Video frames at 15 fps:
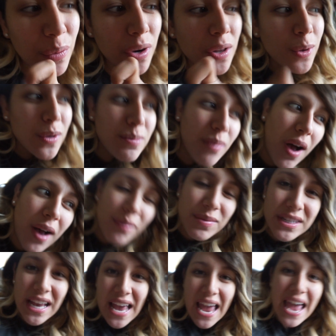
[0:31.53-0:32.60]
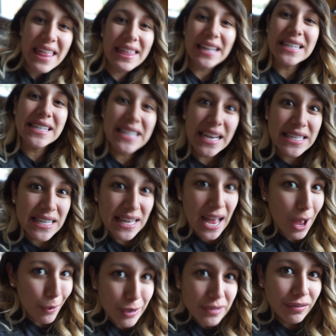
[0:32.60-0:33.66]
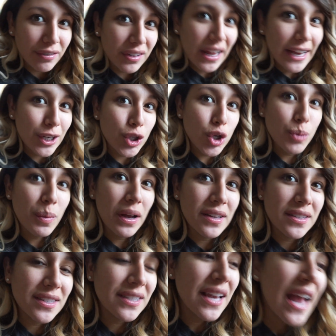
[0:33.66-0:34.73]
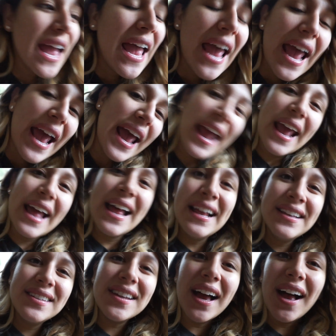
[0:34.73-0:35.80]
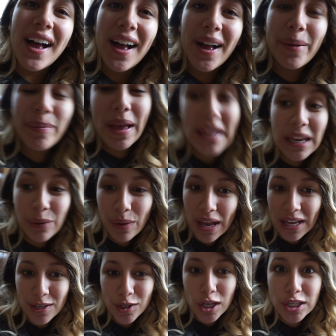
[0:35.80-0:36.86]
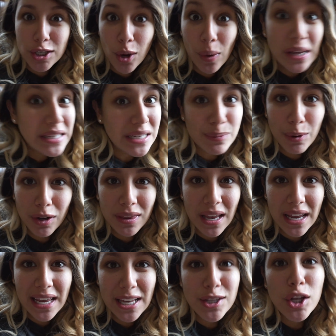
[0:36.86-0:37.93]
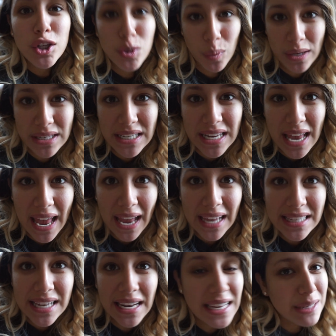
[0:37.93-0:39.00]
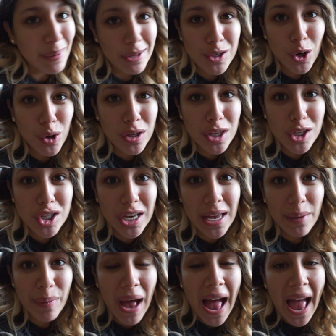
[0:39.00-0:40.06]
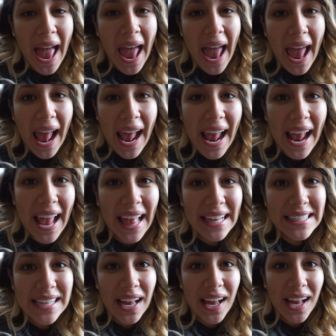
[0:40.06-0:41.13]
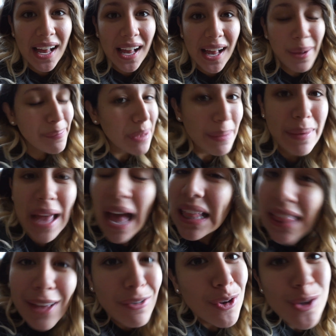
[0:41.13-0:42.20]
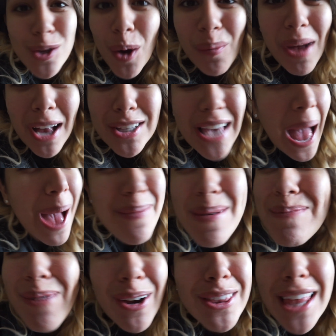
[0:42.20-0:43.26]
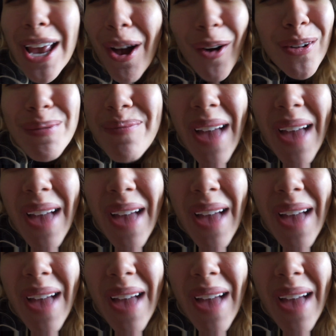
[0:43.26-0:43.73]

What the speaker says: one of those moms that stays in the house for like 2 months. And anyways, so it's his birthday. He's 28 and he's about to go to the gym. And baby, I love you so much. Happy birthday, old